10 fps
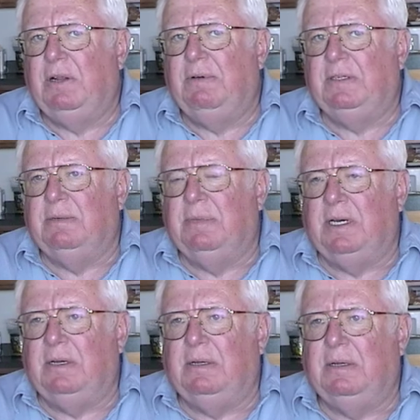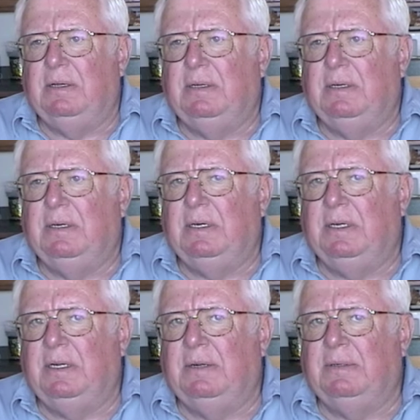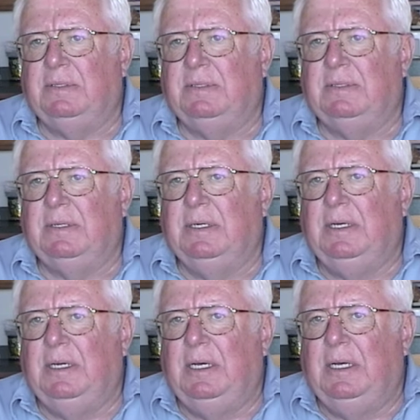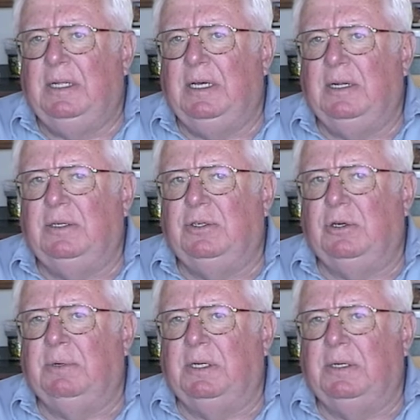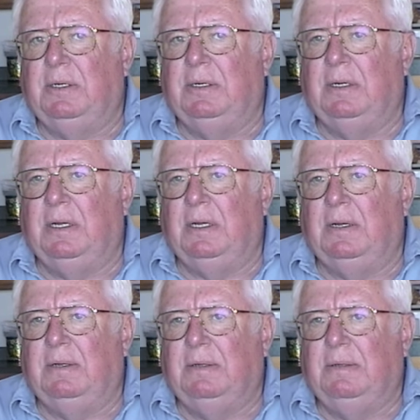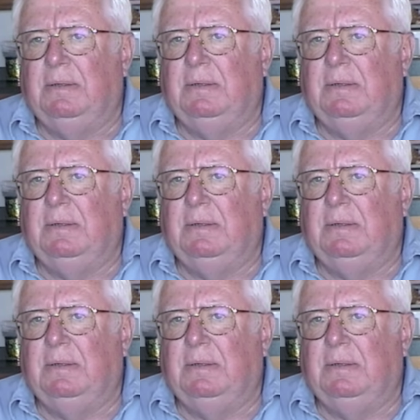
Forty rings a bell, and then there was they had a German uh,